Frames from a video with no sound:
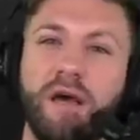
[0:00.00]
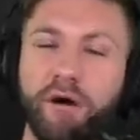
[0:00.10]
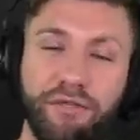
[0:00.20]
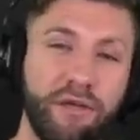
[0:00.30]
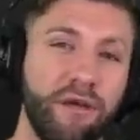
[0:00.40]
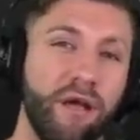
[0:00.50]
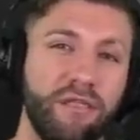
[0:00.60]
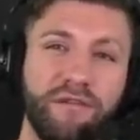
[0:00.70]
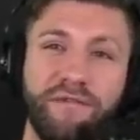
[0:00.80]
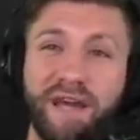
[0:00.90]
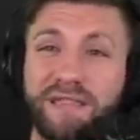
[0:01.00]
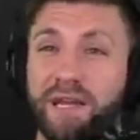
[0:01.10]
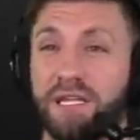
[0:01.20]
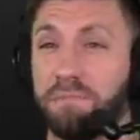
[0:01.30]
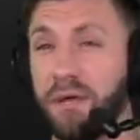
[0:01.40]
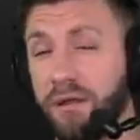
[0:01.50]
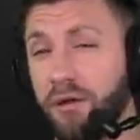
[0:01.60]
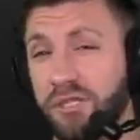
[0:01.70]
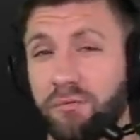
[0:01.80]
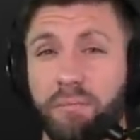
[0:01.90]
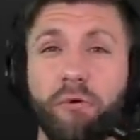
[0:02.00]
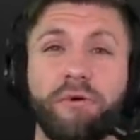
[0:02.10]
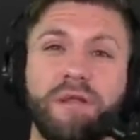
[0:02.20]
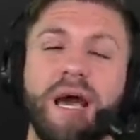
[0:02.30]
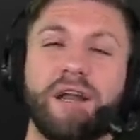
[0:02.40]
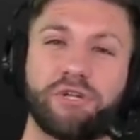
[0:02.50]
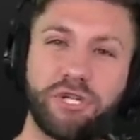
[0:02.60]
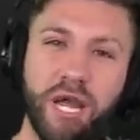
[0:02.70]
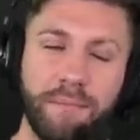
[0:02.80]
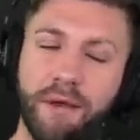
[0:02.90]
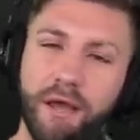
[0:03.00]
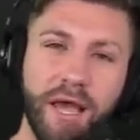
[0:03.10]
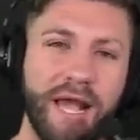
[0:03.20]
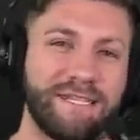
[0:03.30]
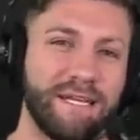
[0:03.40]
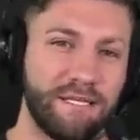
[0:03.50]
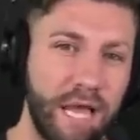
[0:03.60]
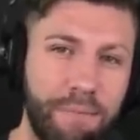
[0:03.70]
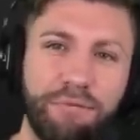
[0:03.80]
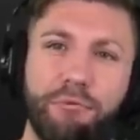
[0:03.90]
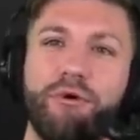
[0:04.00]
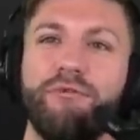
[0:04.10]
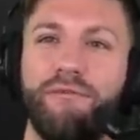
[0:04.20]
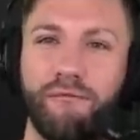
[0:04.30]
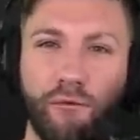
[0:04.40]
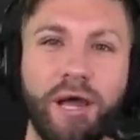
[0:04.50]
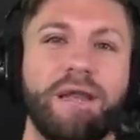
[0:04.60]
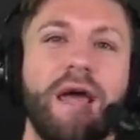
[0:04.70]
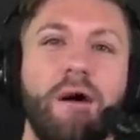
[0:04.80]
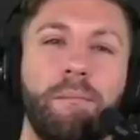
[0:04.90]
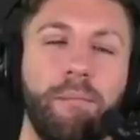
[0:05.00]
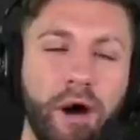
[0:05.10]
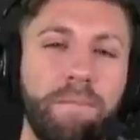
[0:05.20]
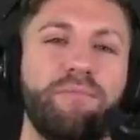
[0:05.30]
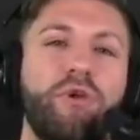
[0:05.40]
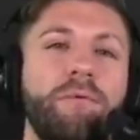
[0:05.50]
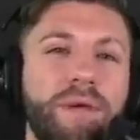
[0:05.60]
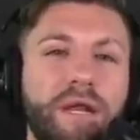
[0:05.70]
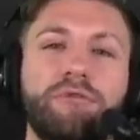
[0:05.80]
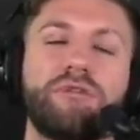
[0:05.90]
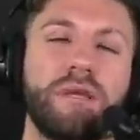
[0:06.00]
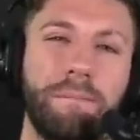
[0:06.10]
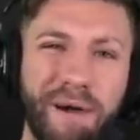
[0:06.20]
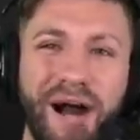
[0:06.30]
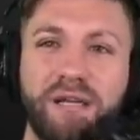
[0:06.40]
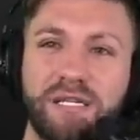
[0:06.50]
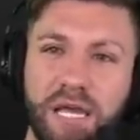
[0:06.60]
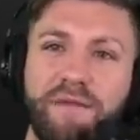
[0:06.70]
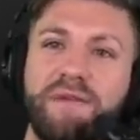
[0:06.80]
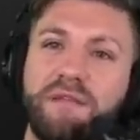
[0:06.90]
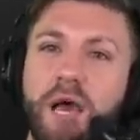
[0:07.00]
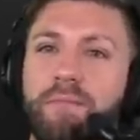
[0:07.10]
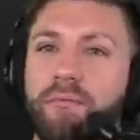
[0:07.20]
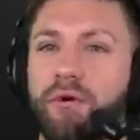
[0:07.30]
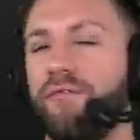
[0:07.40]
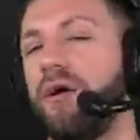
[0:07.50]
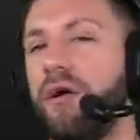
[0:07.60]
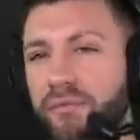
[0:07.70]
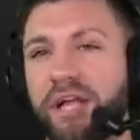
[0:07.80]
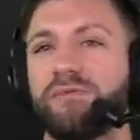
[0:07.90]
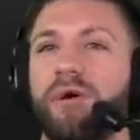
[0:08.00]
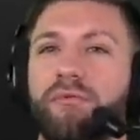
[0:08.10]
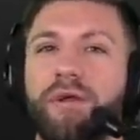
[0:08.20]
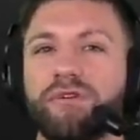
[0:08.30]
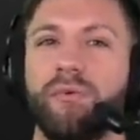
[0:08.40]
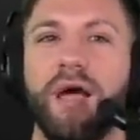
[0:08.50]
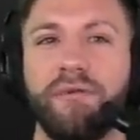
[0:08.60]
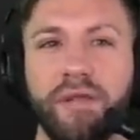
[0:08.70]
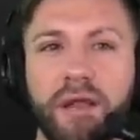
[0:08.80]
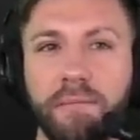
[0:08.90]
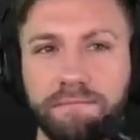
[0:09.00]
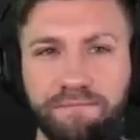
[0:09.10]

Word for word: healthy, the fact that he's been also reported out of shape, it's a depth move right now, but could be an interesting box safety type of move. That's why the Raiders went out and did it